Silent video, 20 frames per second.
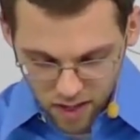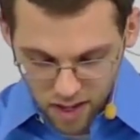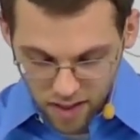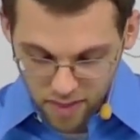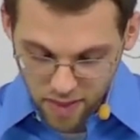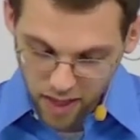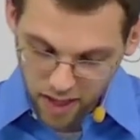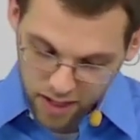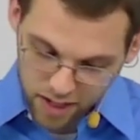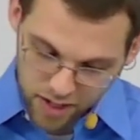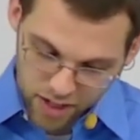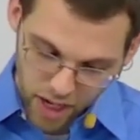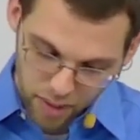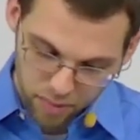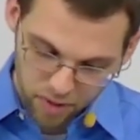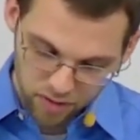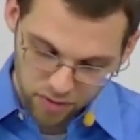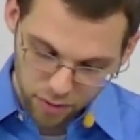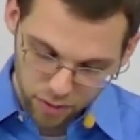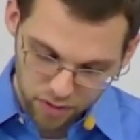And then in
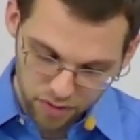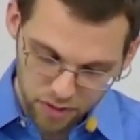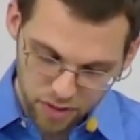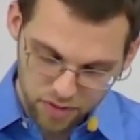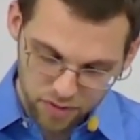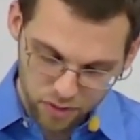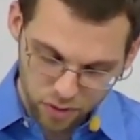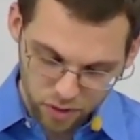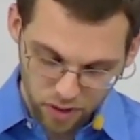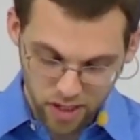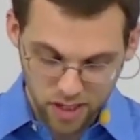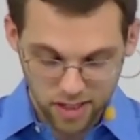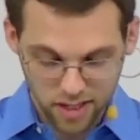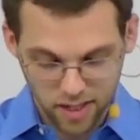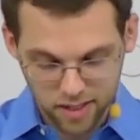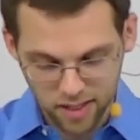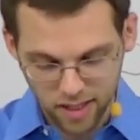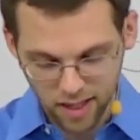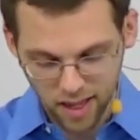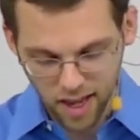chapter 4, verse 4, he
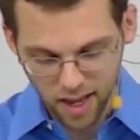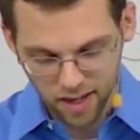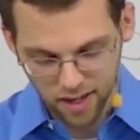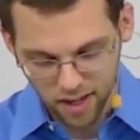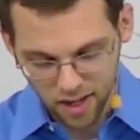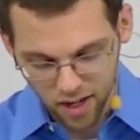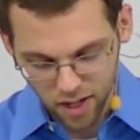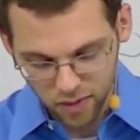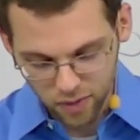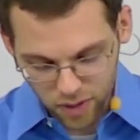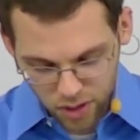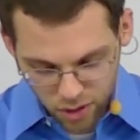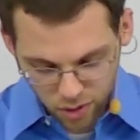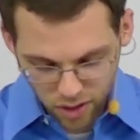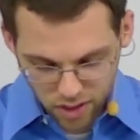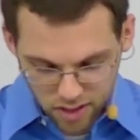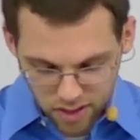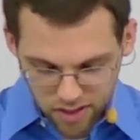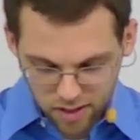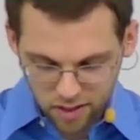says it again
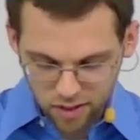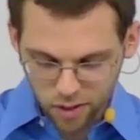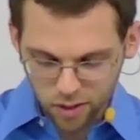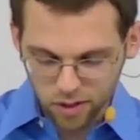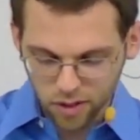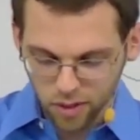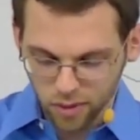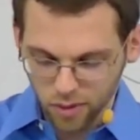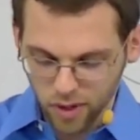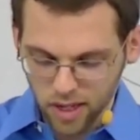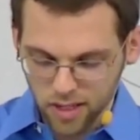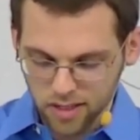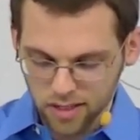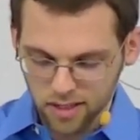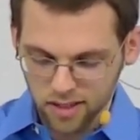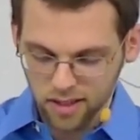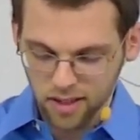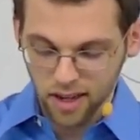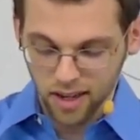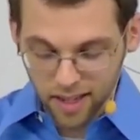Rejoice in the Lord always.
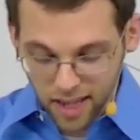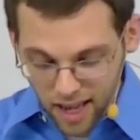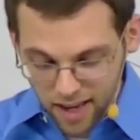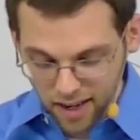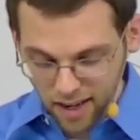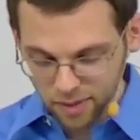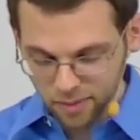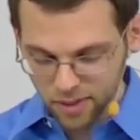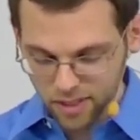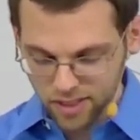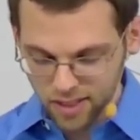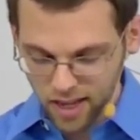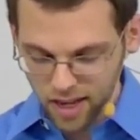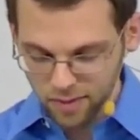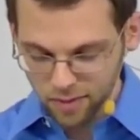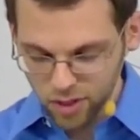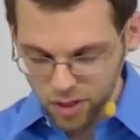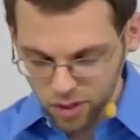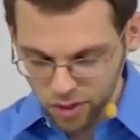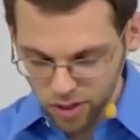Again, I will say,
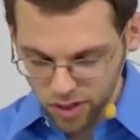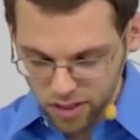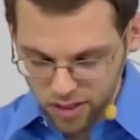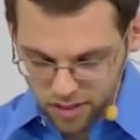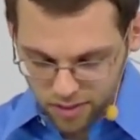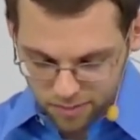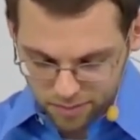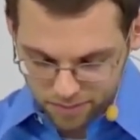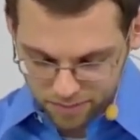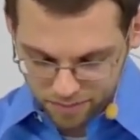rejoice.